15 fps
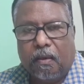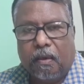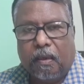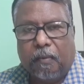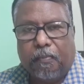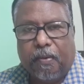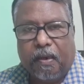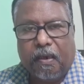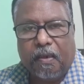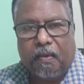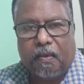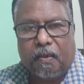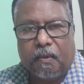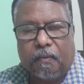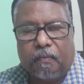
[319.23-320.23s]
the
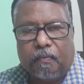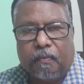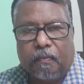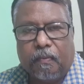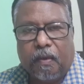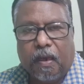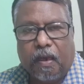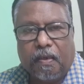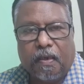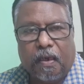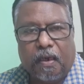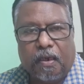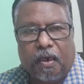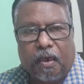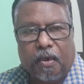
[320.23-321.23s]
penis is
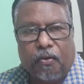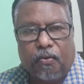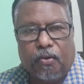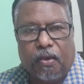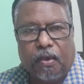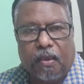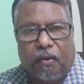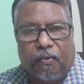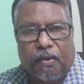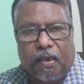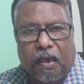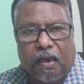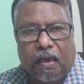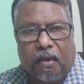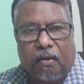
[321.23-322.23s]
introduced in the
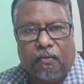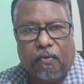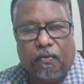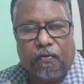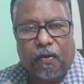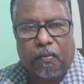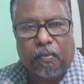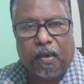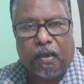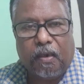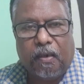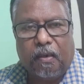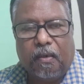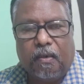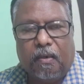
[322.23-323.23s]
vagina of the female,
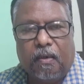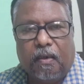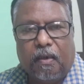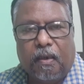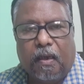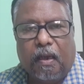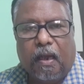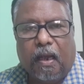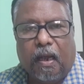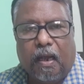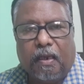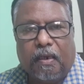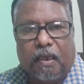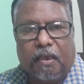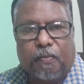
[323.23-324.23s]

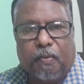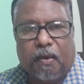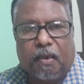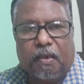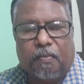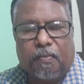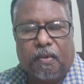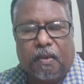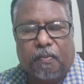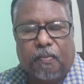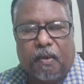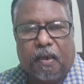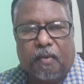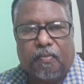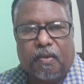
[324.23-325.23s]
and the
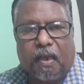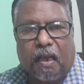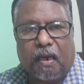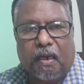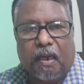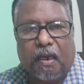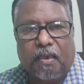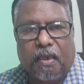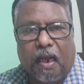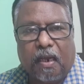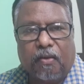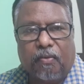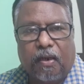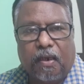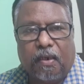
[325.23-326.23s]
sperms are
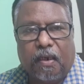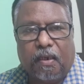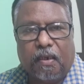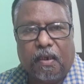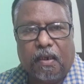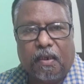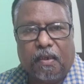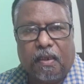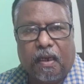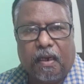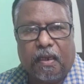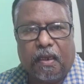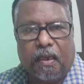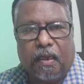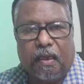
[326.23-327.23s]
ejaculated inside
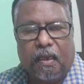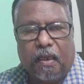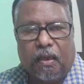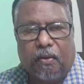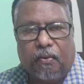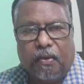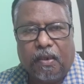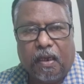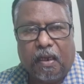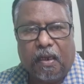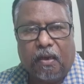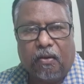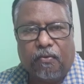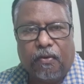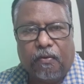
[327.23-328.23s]
the
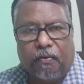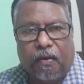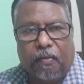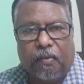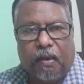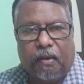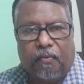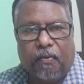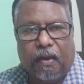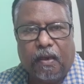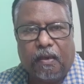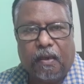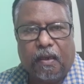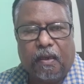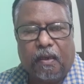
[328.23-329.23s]
vagina of the female,
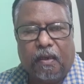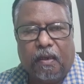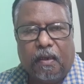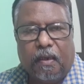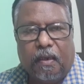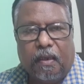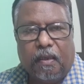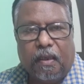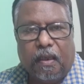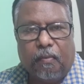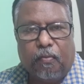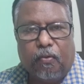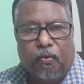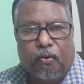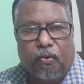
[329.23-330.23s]
where they
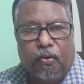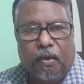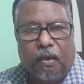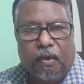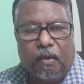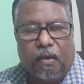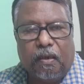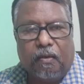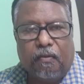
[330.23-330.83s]
move to the